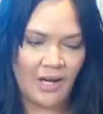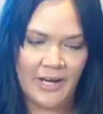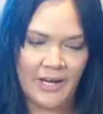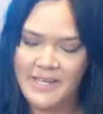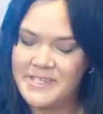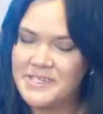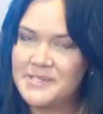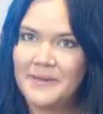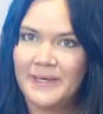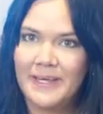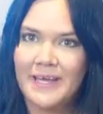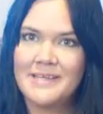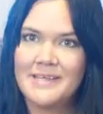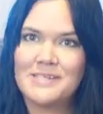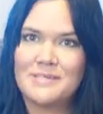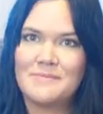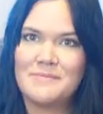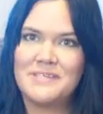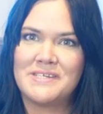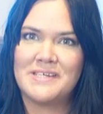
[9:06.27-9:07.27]
right, so I got
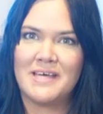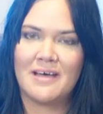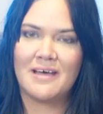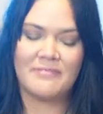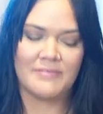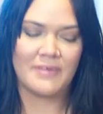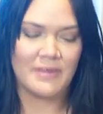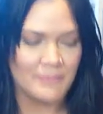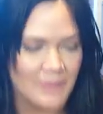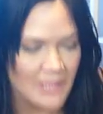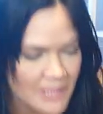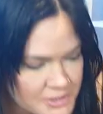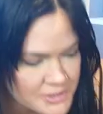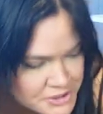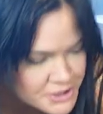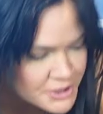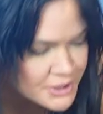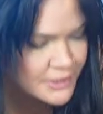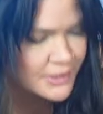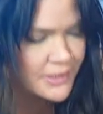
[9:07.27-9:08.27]
some stuff. I'm not
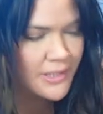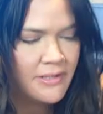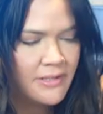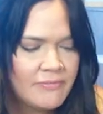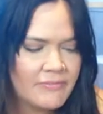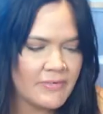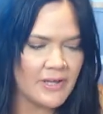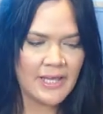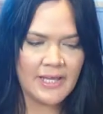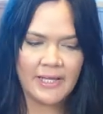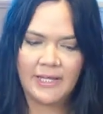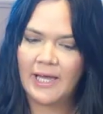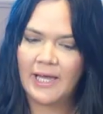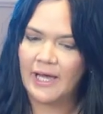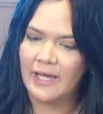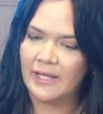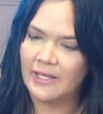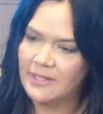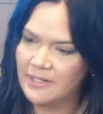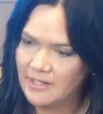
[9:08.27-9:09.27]
sure sure if I
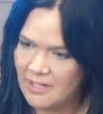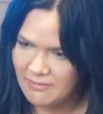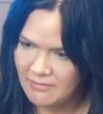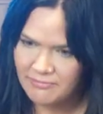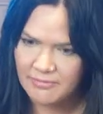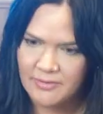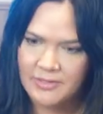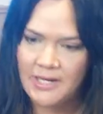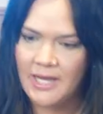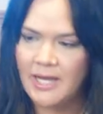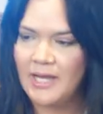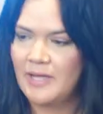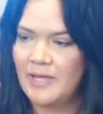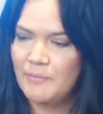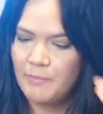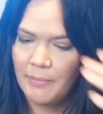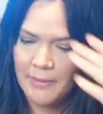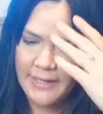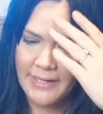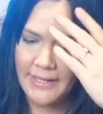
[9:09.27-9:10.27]
got enough or
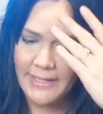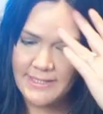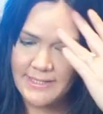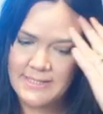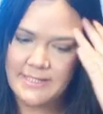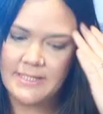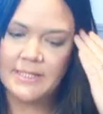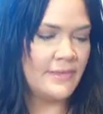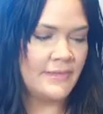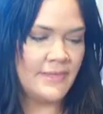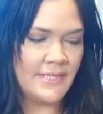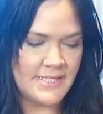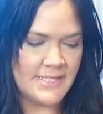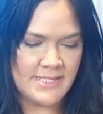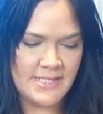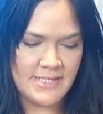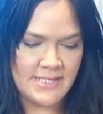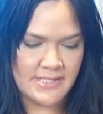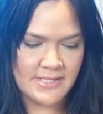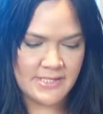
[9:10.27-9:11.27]
not, but this
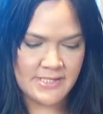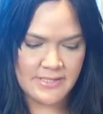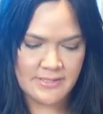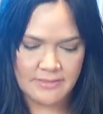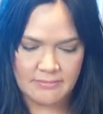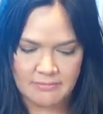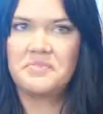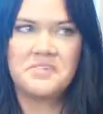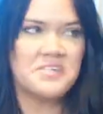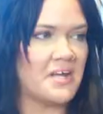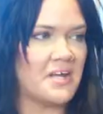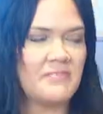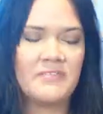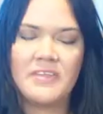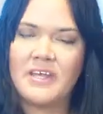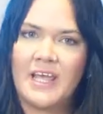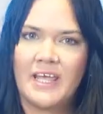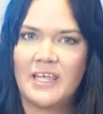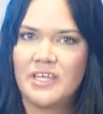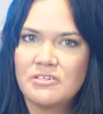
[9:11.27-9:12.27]
is stuff
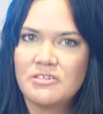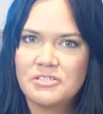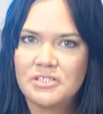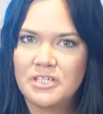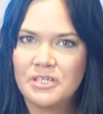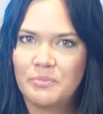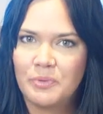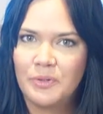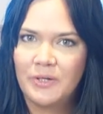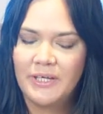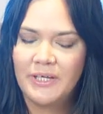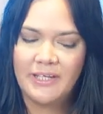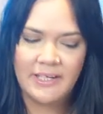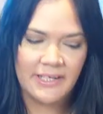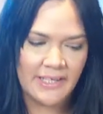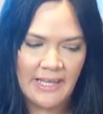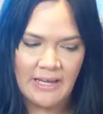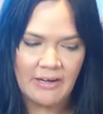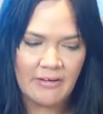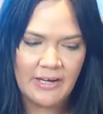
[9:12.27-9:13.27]
that I usually put in a
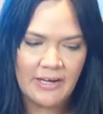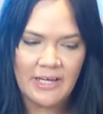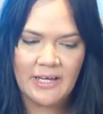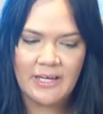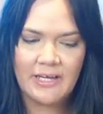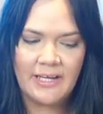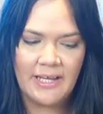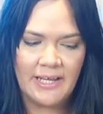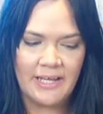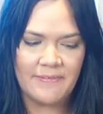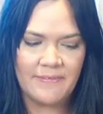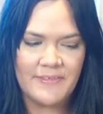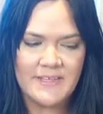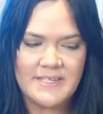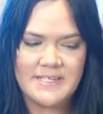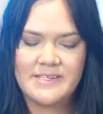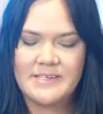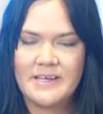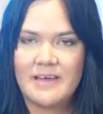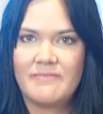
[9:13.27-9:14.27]
carry-on and
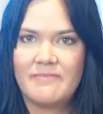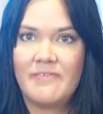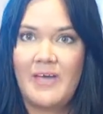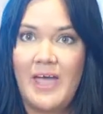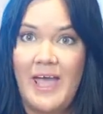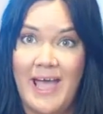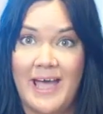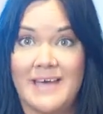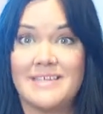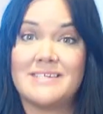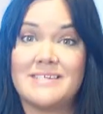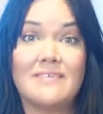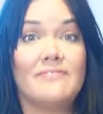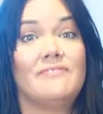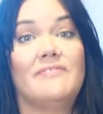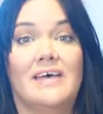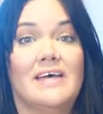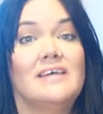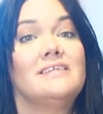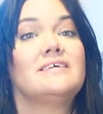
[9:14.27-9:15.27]
this stuff has to
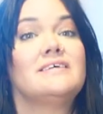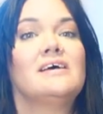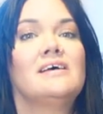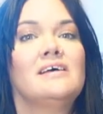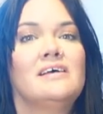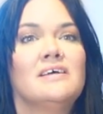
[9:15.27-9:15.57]
fit.